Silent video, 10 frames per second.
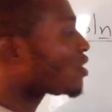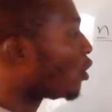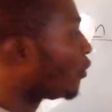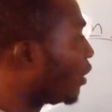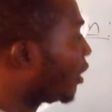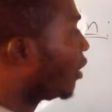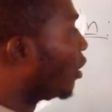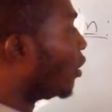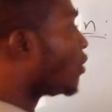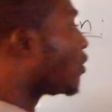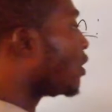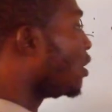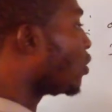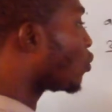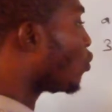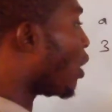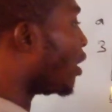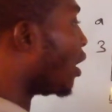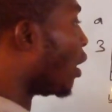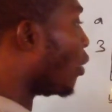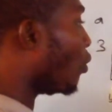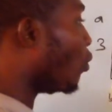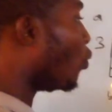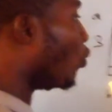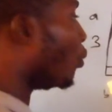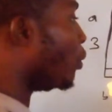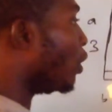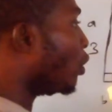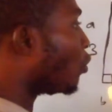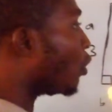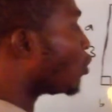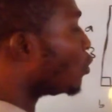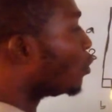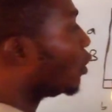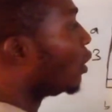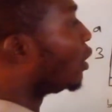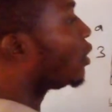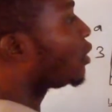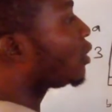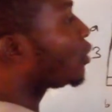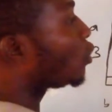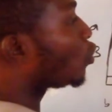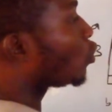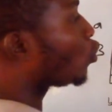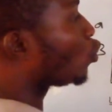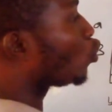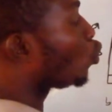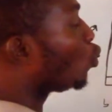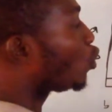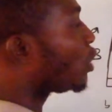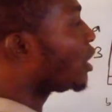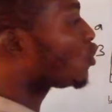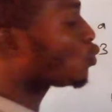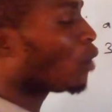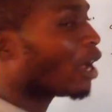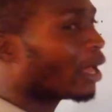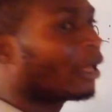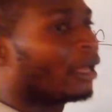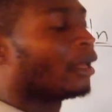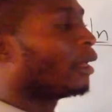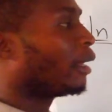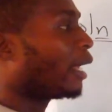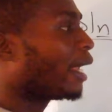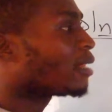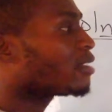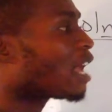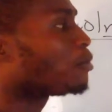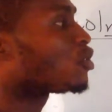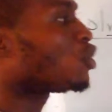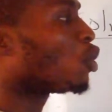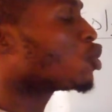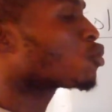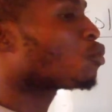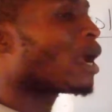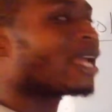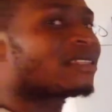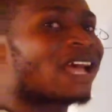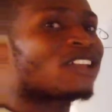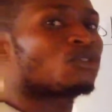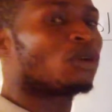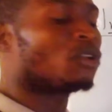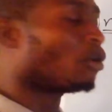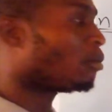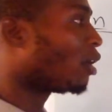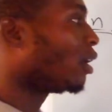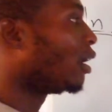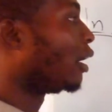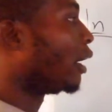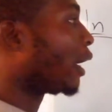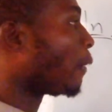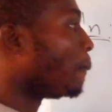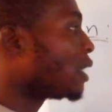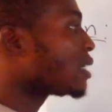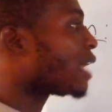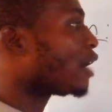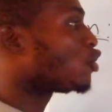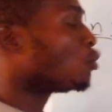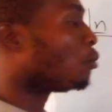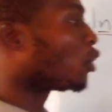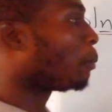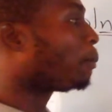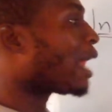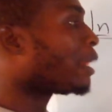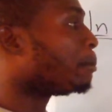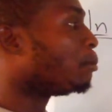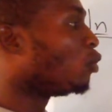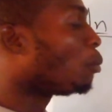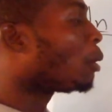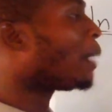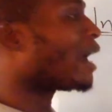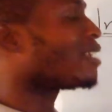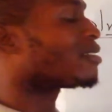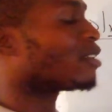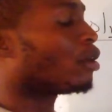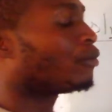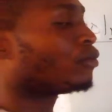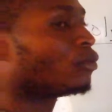solving, c squared now will be equal to 3 squared. Anytime you see a square attached to a number, it means that you should multiply the number by itself